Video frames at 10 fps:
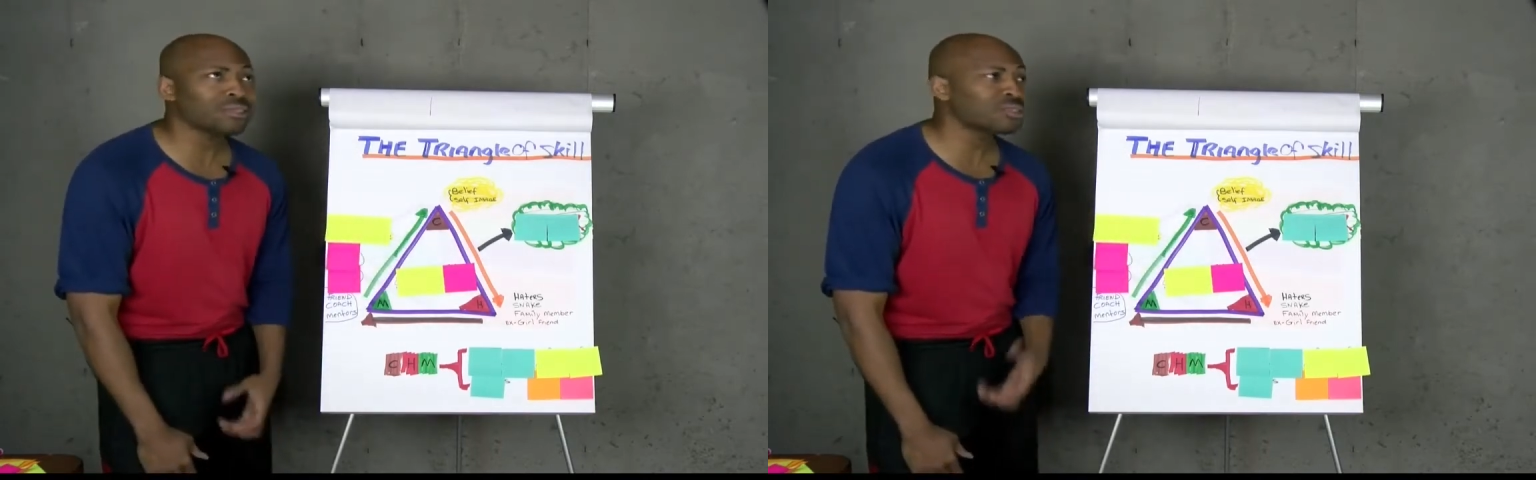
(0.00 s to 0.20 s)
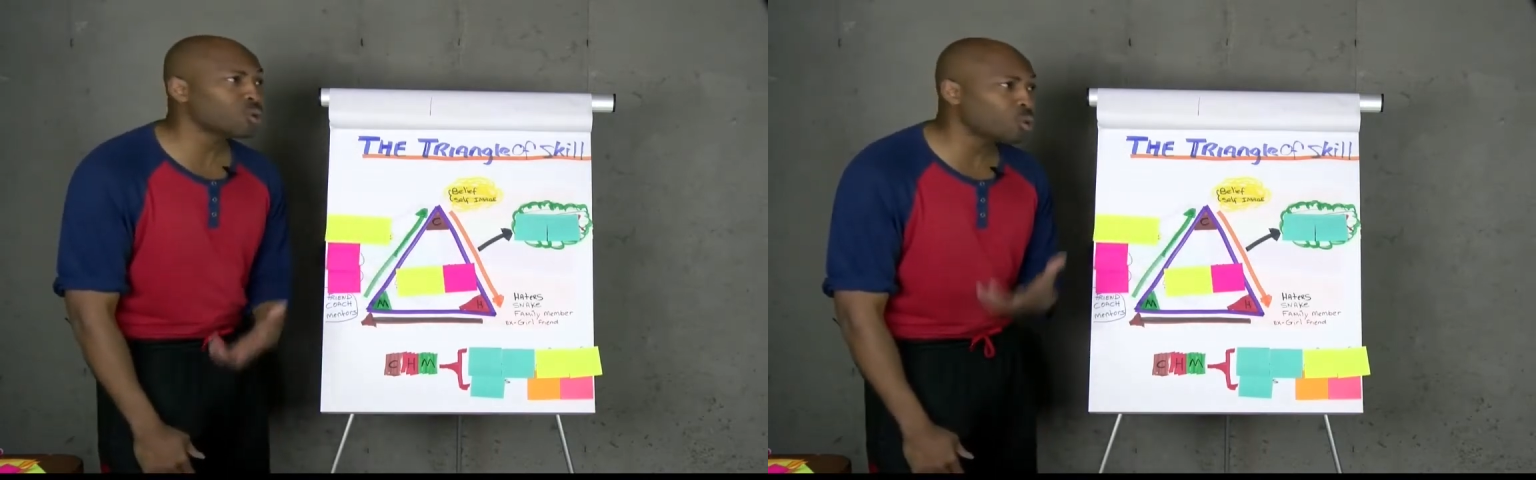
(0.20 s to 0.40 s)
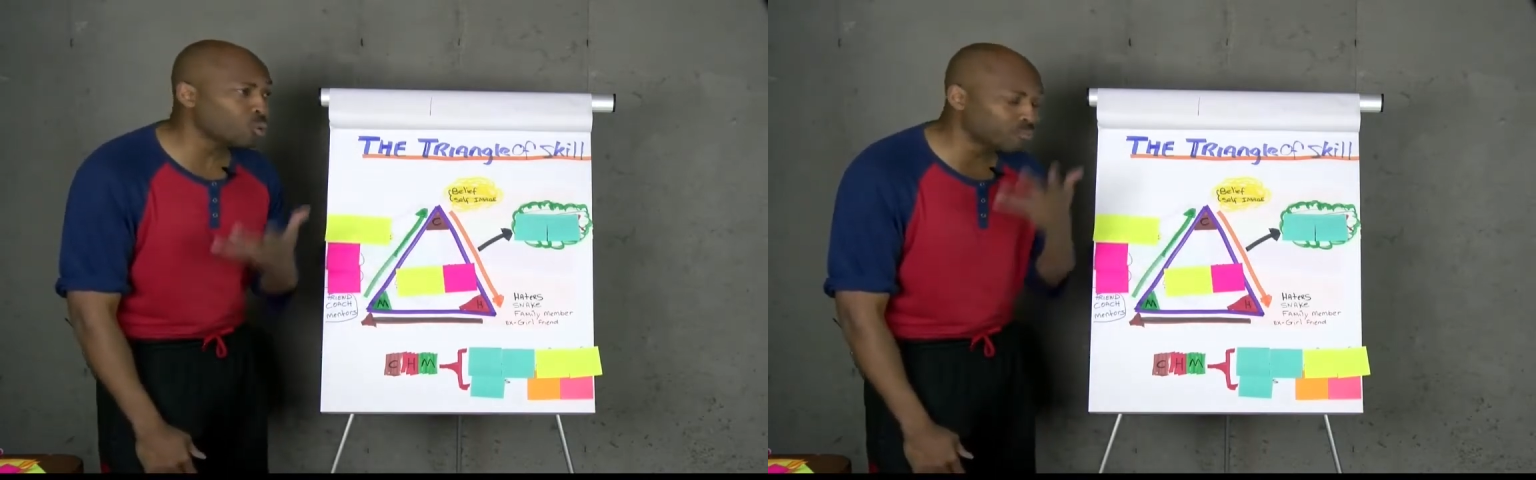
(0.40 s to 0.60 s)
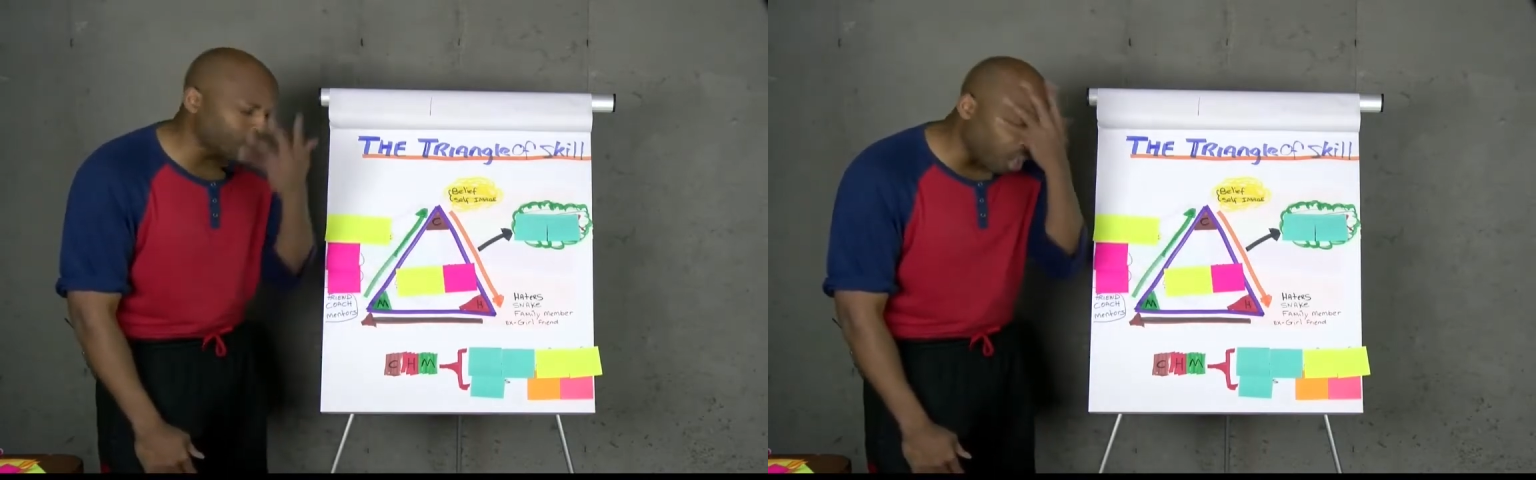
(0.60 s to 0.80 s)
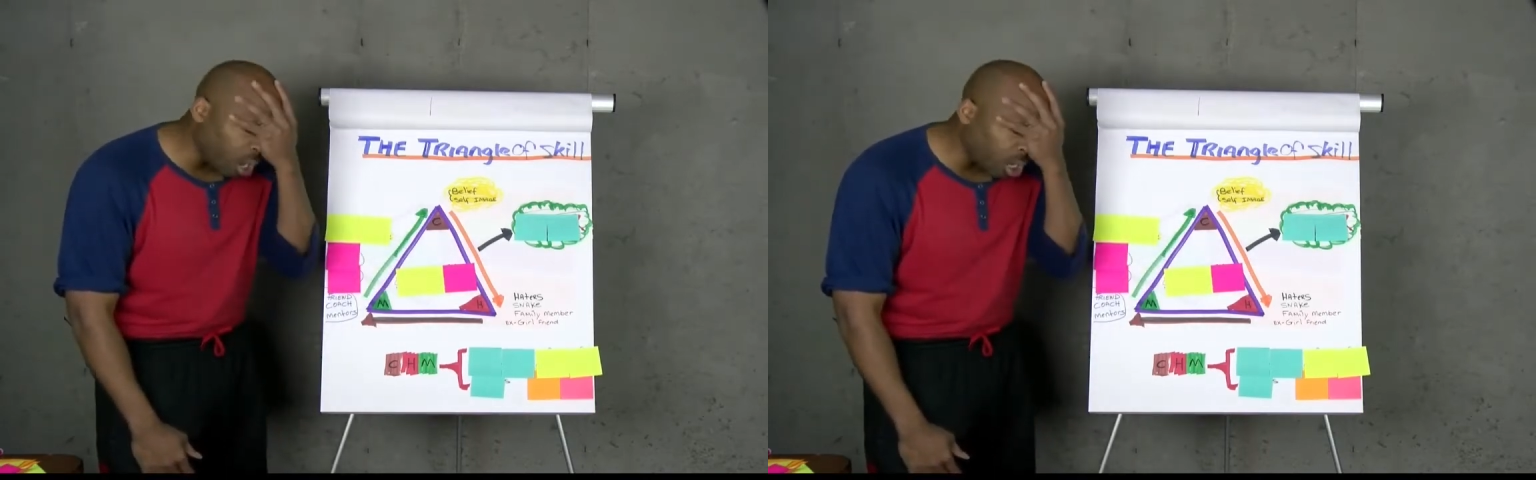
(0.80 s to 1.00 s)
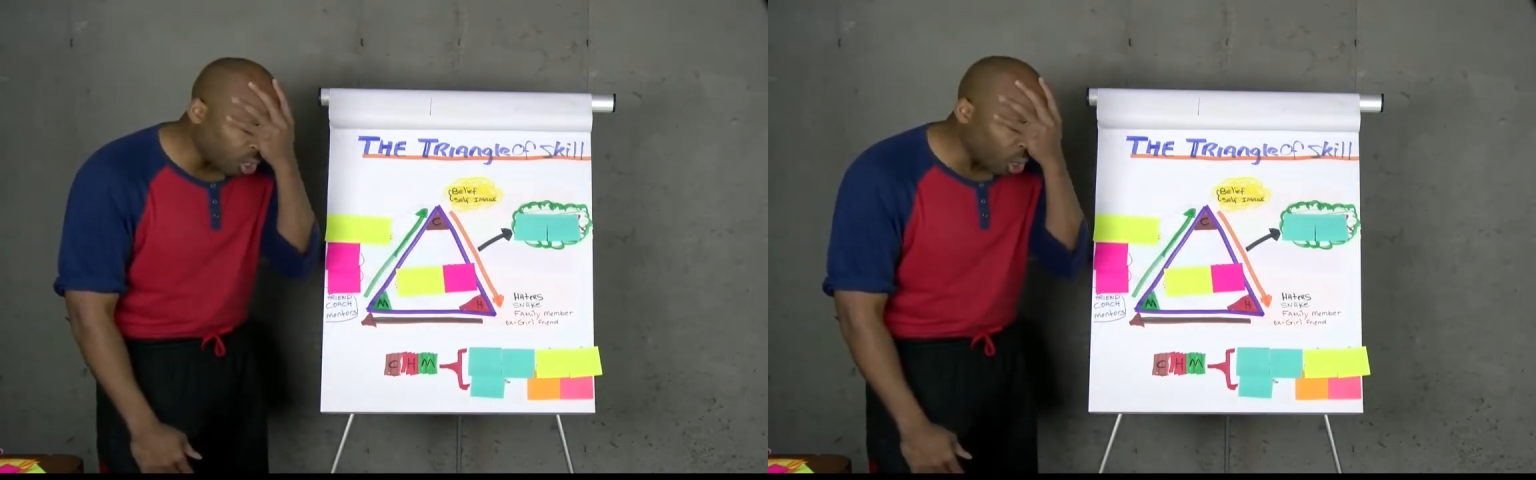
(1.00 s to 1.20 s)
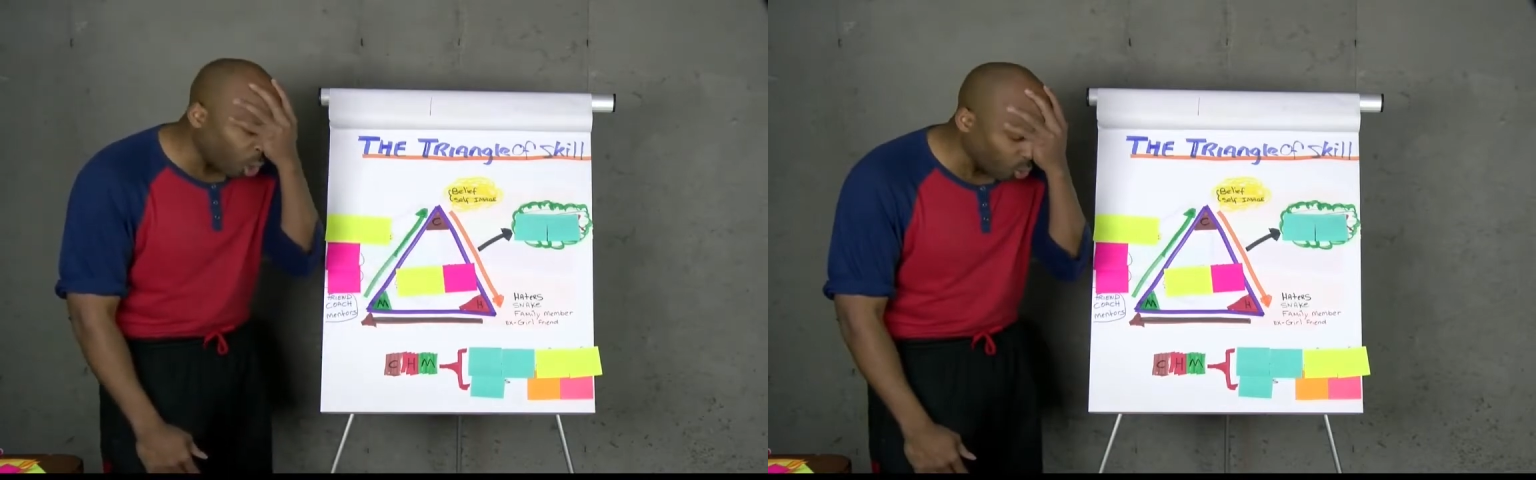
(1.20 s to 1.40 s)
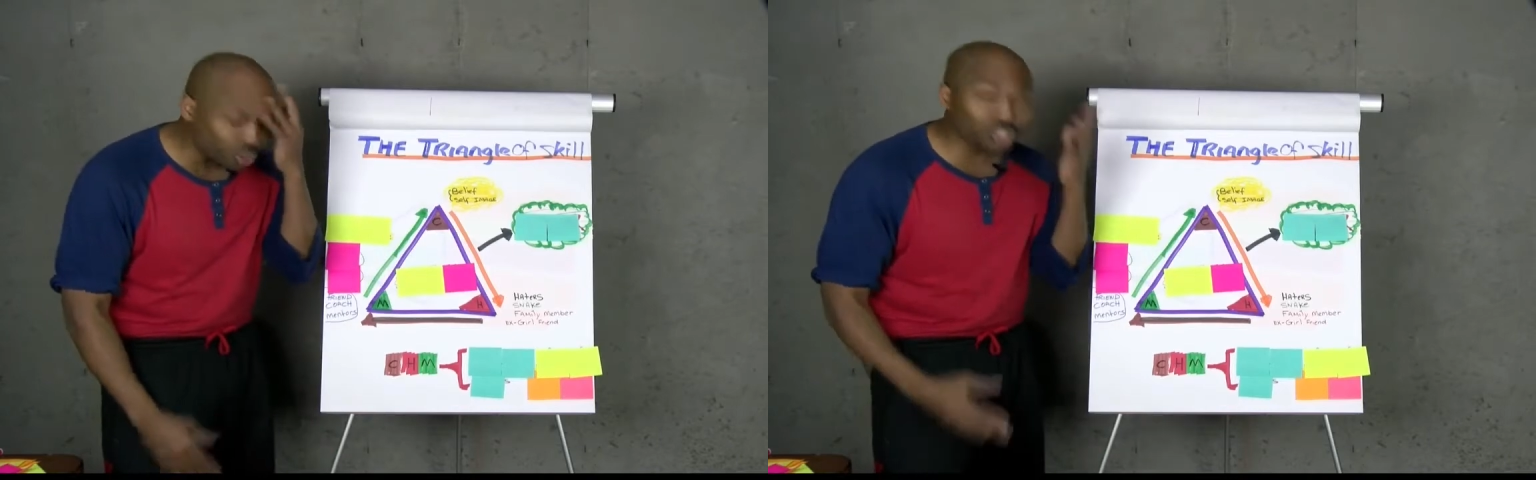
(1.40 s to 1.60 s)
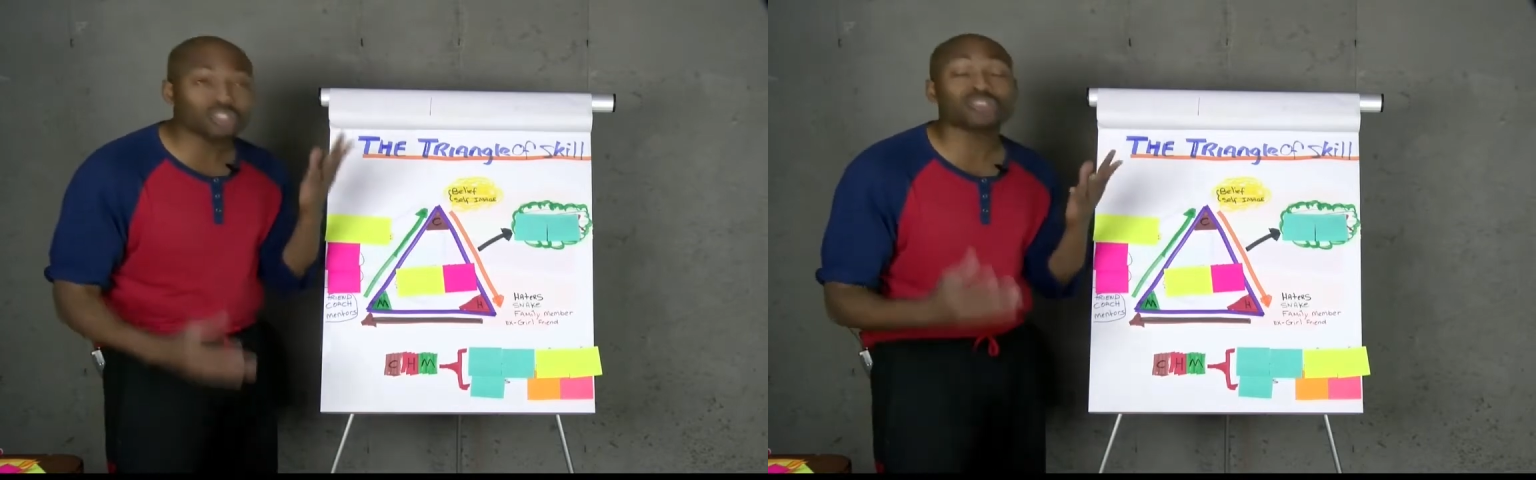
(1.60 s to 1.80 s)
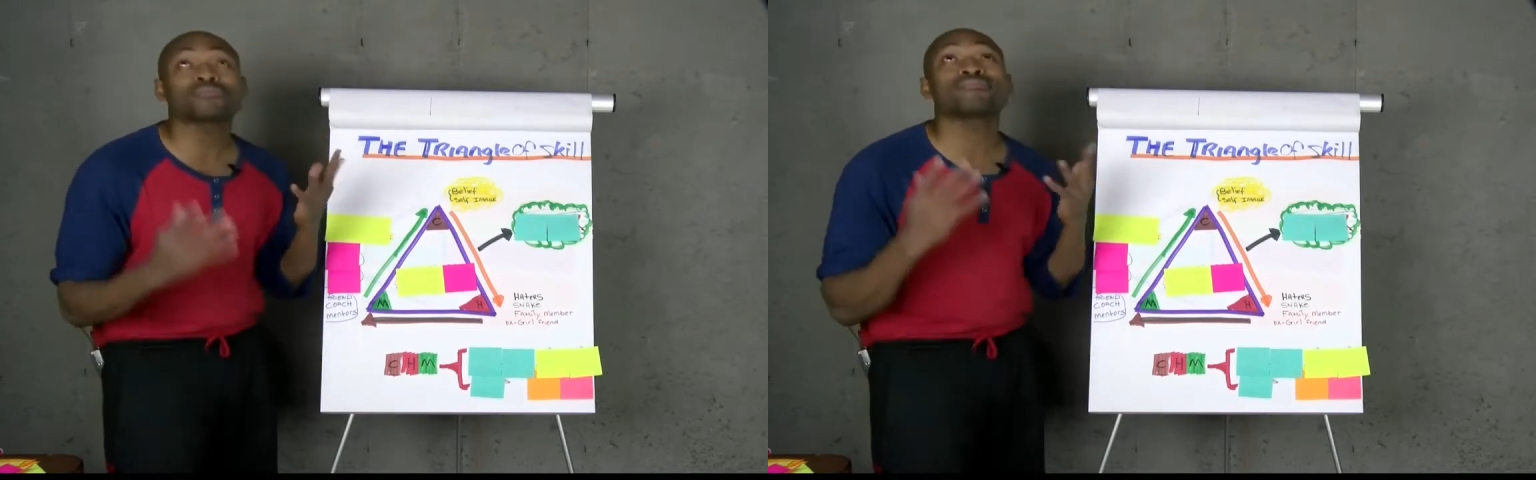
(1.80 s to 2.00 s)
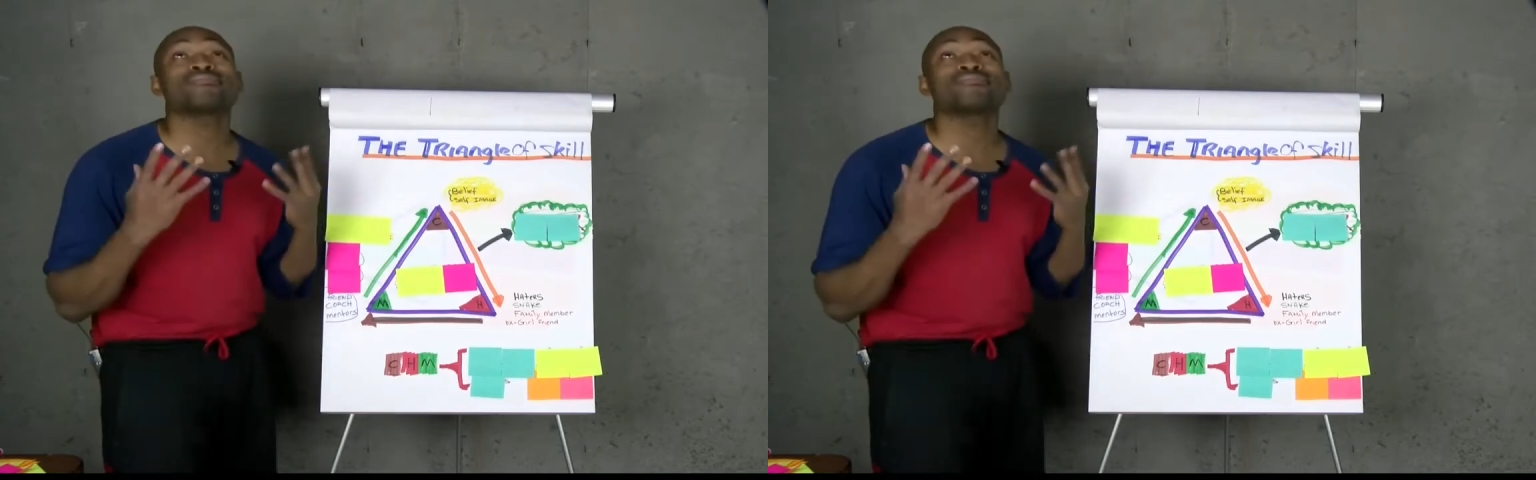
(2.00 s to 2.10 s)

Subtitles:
so, coach,